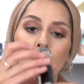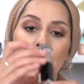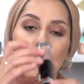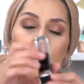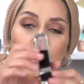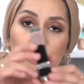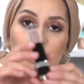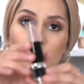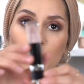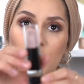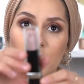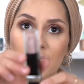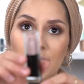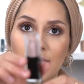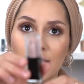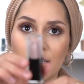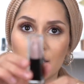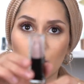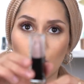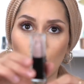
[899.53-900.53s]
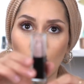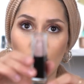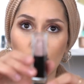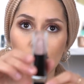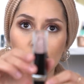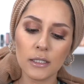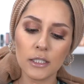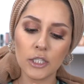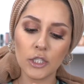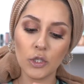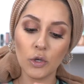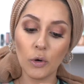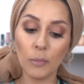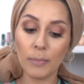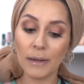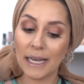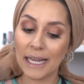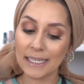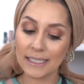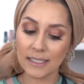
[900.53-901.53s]
which was this one, Dior
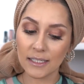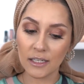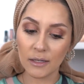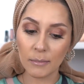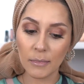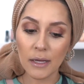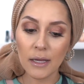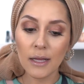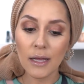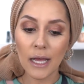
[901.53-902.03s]
Platinum.